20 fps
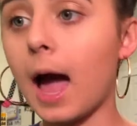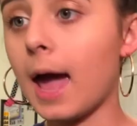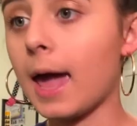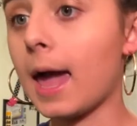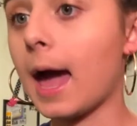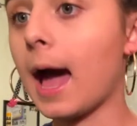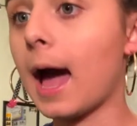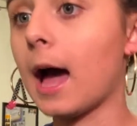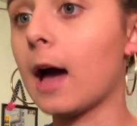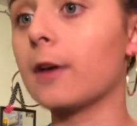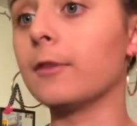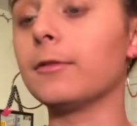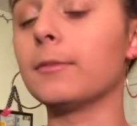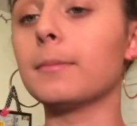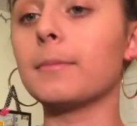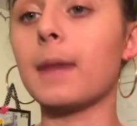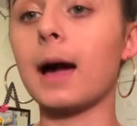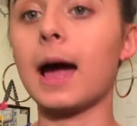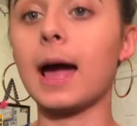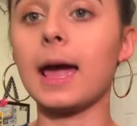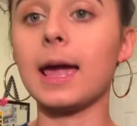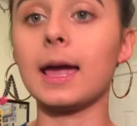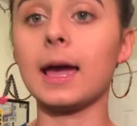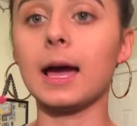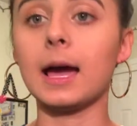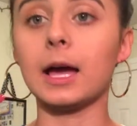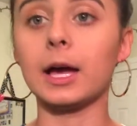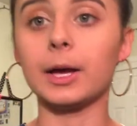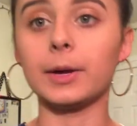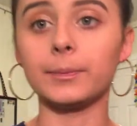I have my
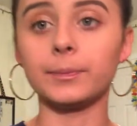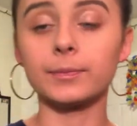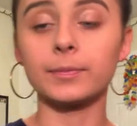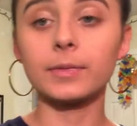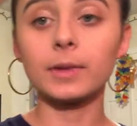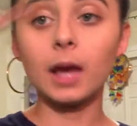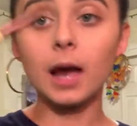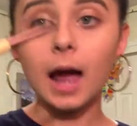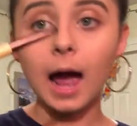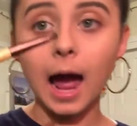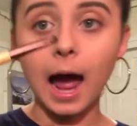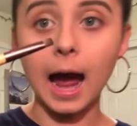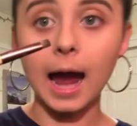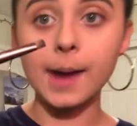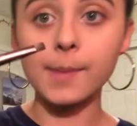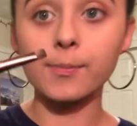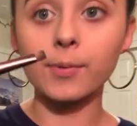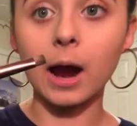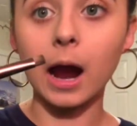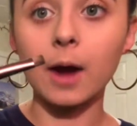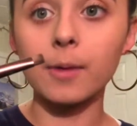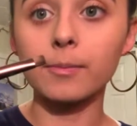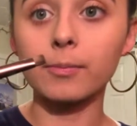eyebrow